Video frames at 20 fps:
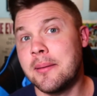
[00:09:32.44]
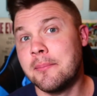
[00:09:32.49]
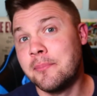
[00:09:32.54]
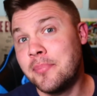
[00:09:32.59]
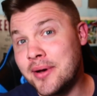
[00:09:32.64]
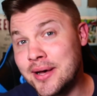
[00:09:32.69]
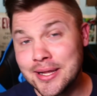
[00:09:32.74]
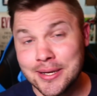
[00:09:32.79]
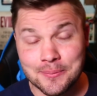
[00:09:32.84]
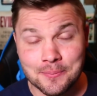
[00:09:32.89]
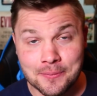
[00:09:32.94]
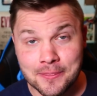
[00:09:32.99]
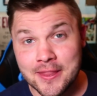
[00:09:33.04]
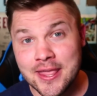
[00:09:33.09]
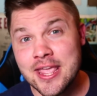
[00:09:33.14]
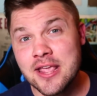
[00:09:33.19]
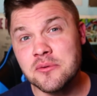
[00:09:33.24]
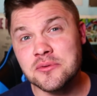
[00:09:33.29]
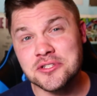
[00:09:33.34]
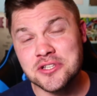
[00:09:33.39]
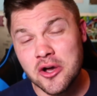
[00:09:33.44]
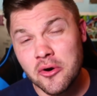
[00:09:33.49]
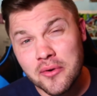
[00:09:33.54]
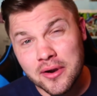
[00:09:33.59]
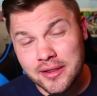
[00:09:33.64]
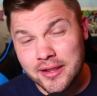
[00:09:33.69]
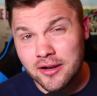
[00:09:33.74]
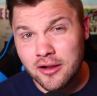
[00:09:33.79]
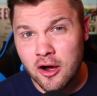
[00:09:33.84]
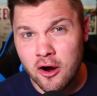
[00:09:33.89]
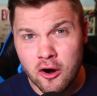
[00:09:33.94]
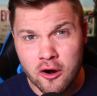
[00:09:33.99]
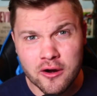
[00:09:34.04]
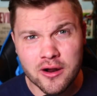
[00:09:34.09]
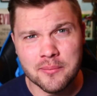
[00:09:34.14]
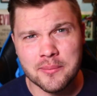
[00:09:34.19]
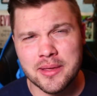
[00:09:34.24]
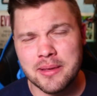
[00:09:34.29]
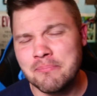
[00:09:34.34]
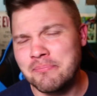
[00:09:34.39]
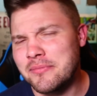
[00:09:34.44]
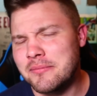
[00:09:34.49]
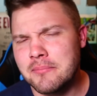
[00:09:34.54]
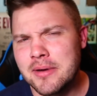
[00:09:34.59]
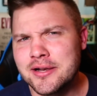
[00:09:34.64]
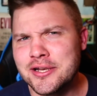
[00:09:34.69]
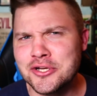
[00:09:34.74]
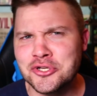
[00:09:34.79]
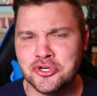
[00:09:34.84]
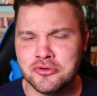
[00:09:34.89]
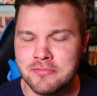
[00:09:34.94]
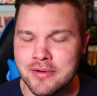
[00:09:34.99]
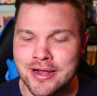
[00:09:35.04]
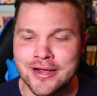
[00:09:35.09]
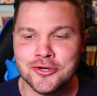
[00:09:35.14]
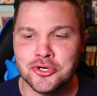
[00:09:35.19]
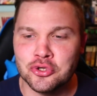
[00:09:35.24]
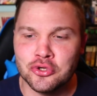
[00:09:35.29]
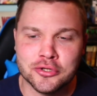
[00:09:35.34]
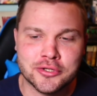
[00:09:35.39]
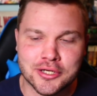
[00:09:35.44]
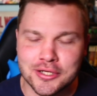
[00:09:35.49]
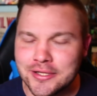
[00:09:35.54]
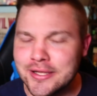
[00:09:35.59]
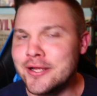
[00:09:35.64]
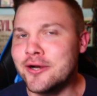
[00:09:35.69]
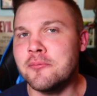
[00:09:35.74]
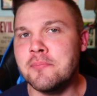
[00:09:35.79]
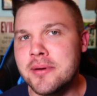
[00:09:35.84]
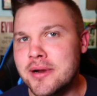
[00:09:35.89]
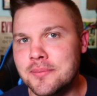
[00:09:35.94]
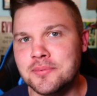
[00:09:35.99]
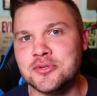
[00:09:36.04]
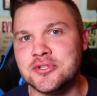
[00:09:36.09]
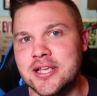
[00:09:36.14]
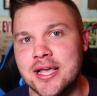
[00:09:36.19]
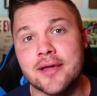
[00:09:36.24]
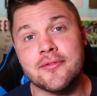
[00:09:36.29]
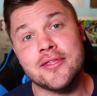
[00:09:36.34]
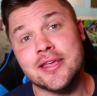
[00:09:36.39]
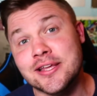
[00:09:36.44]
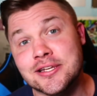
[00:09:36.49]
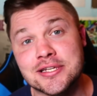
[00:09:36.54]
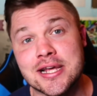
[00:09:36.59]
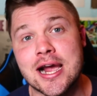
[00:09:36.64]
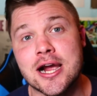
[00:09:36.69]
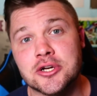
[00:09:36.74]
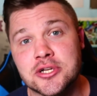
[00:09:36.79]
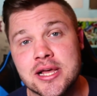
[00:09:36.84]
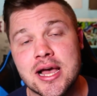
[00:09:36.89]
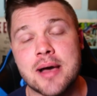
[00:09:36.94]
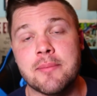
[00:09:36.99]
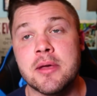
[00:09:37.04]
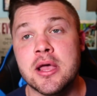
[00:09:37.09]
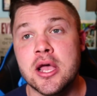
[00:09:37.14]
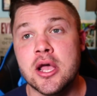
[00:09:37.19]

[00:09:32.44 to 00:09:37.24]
But he was going a little hard on me. My district manager looked a little bit upset the entire time,